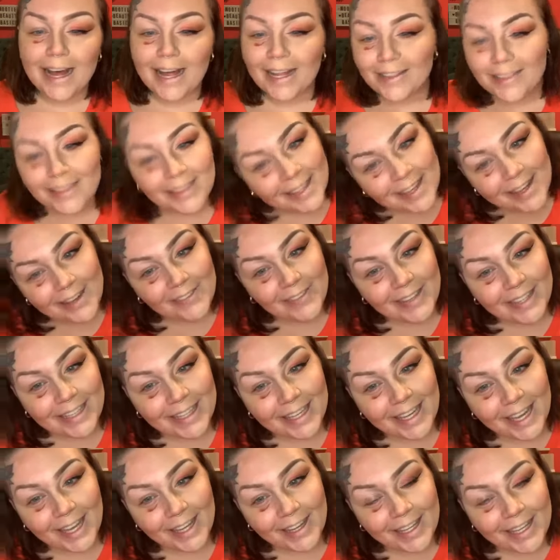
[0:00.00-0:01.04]
I love it,
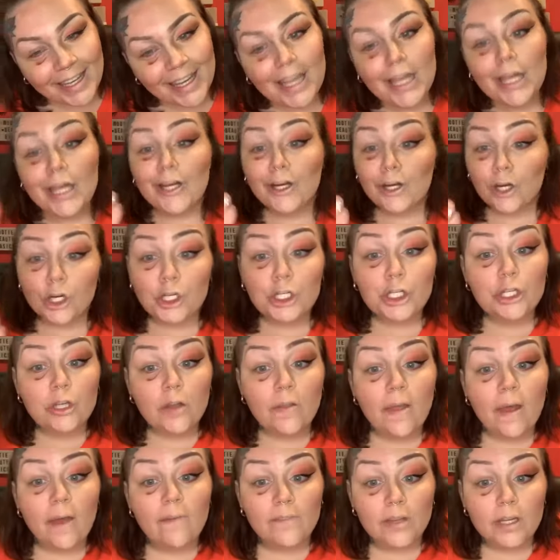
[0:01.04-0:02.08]
Kelly. Girl, do you know
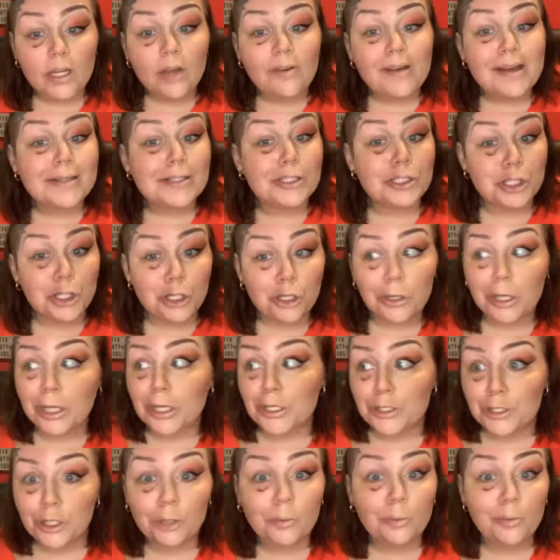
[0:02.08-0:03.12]
that video has two,
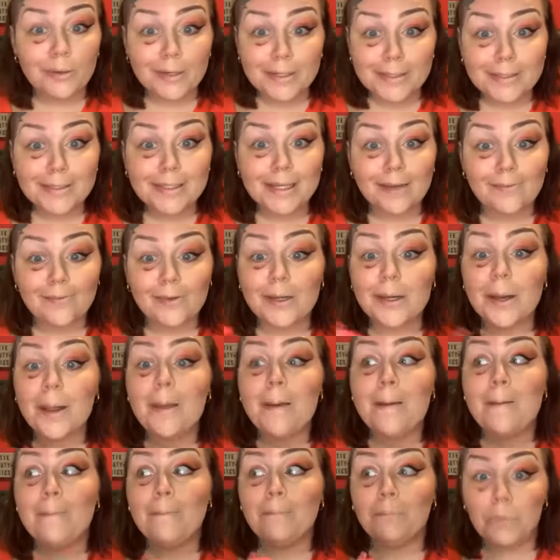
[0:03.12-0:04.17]
like 2.7
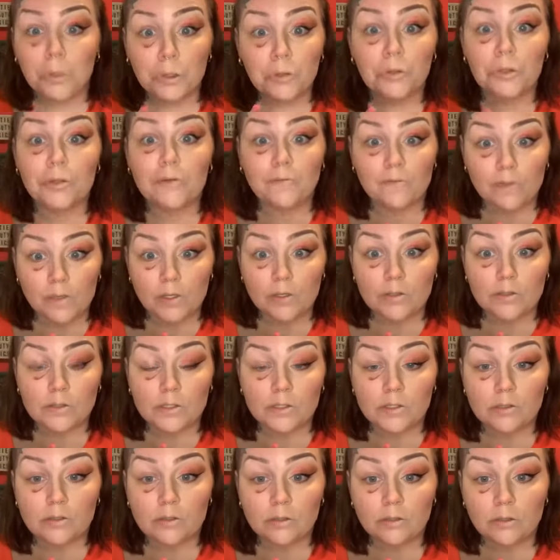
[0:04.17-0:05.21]
million
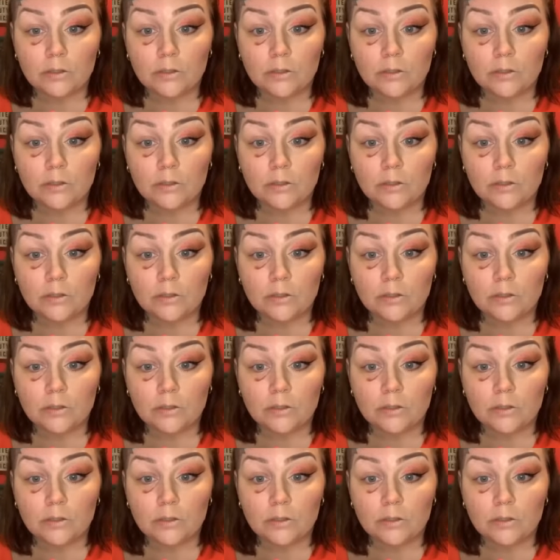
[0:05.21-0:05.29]
views?